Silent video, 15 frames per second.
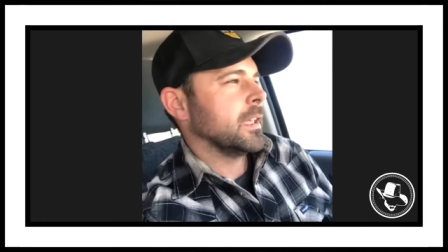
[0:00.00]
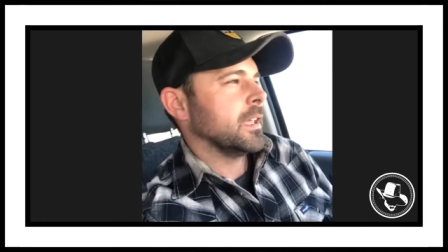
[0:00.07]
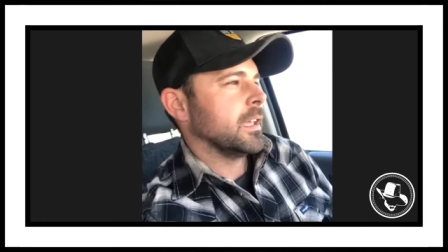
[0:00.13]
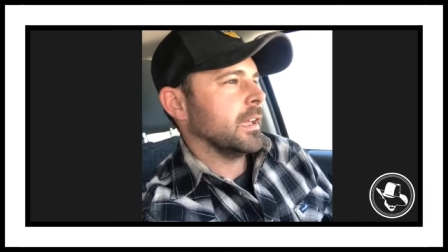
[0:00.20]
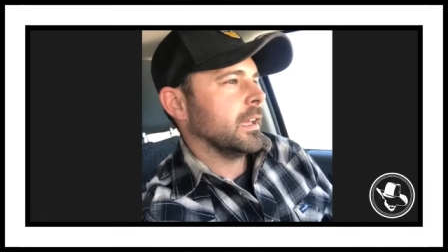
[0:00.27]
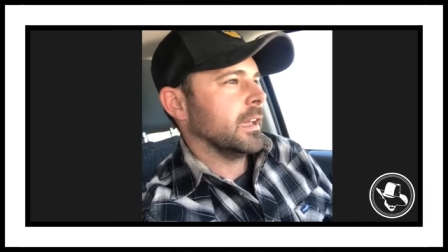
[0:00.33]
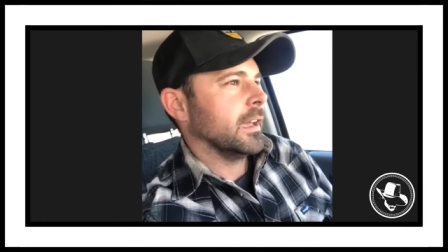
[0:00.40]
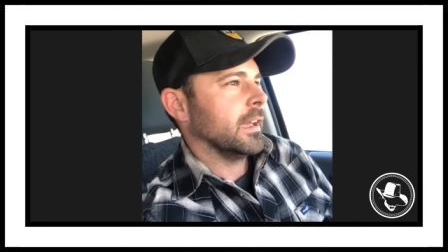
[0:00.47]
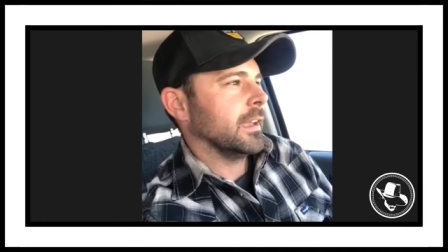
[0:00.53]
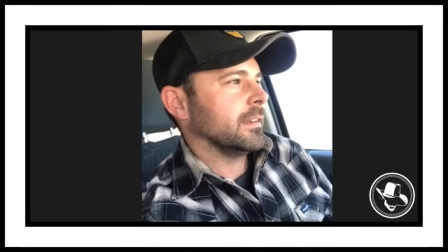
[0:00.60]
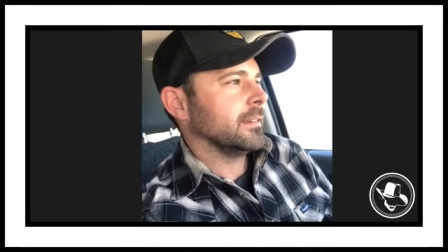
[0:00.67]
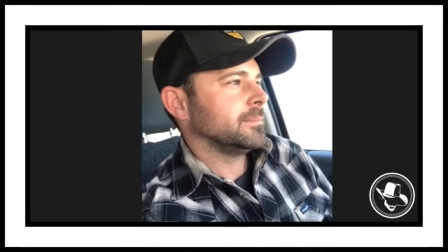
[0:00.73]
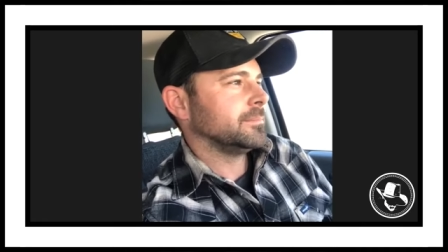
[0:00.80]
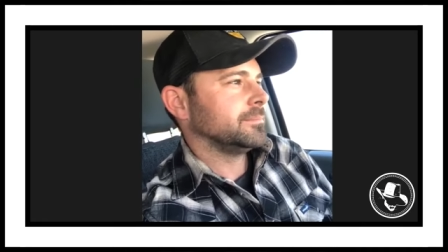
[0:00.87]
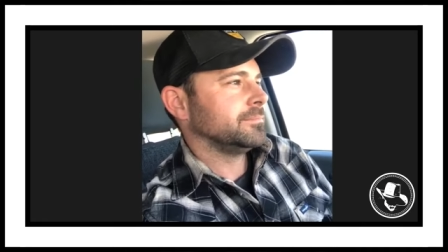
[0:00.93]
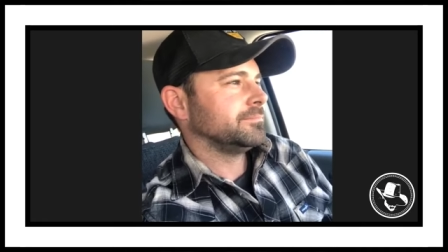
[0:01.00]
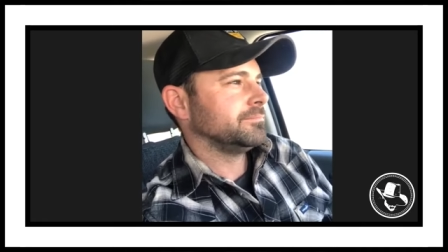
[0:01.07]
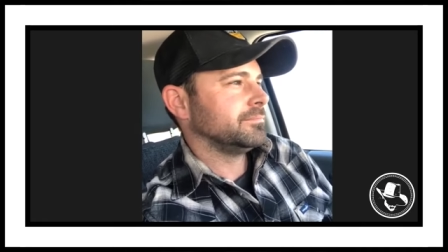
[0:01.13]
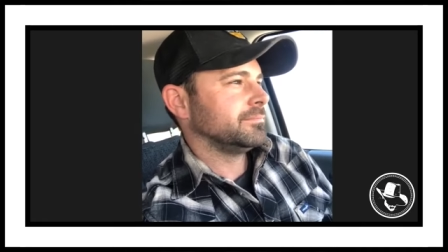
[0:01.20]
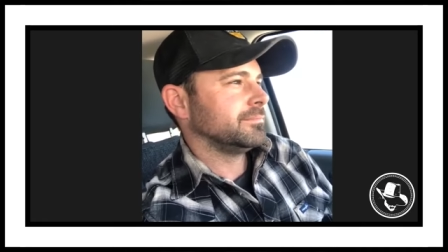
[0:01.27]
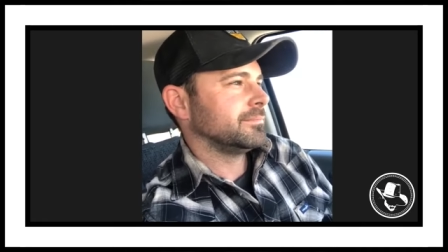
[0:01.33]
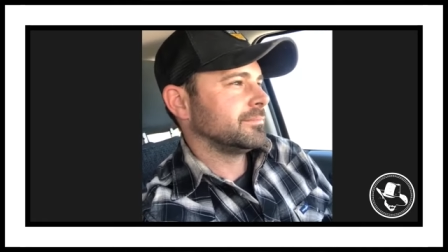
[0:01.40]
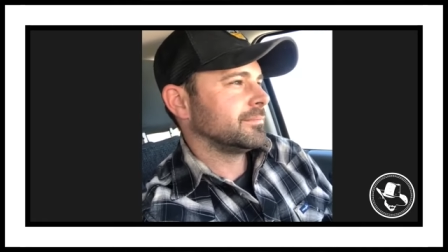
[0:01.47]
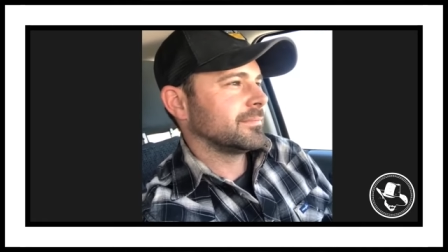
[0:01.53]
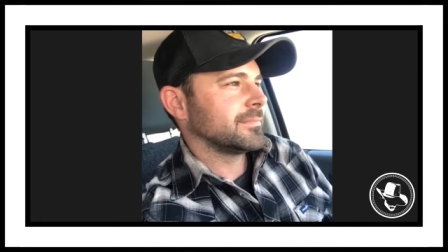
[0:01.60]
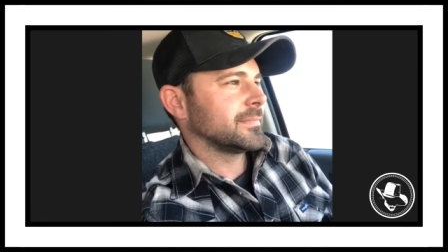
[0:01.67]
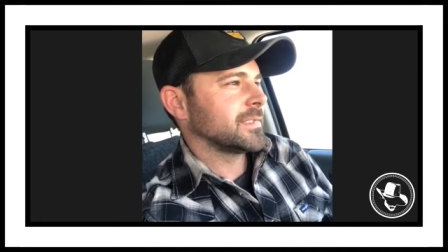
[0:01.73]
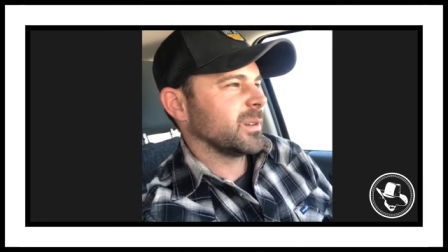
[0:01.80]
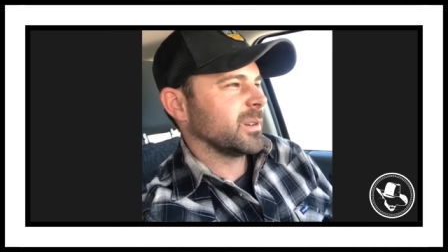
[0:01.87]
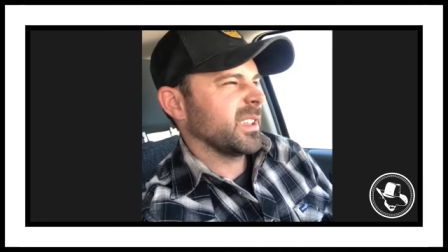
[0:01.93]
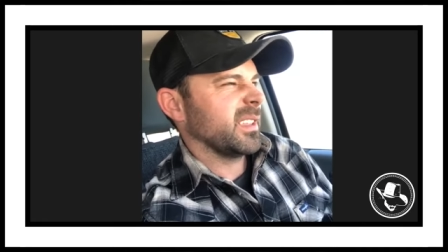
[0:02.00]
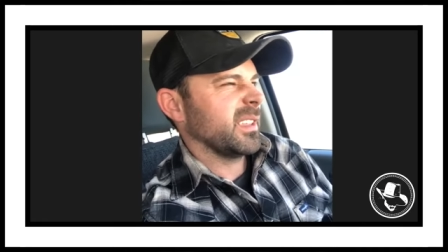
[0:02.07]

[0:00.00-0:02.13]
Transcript: and so they, they